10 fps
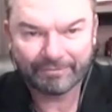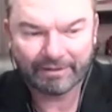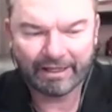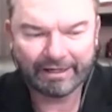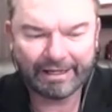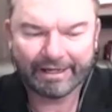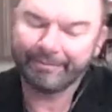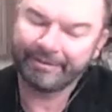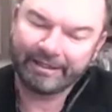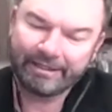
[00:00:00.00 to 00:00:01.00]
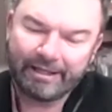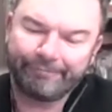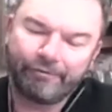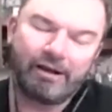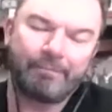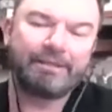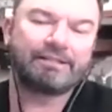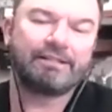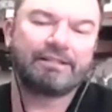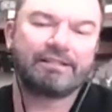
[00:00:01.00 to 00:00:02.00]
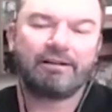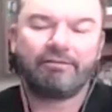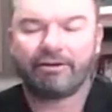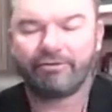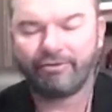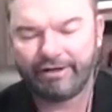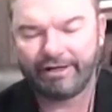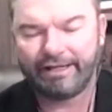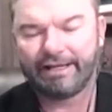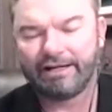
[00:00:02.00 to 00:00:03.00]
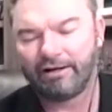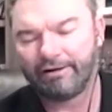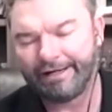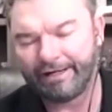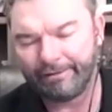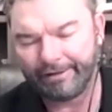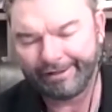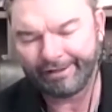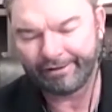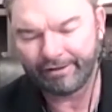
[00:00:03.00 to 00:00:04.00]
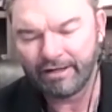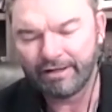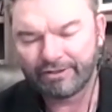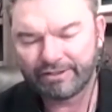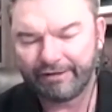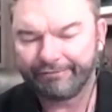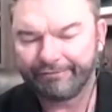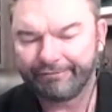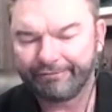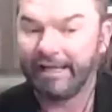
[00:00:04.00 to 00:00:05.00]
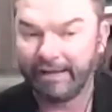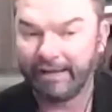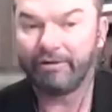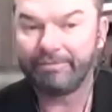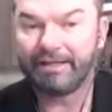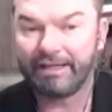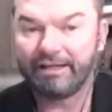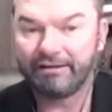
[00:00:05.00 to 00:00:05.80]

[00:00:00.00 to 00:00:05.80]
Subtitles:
And like, I'm thinking for our business and our recruiting and our stuff, it would be,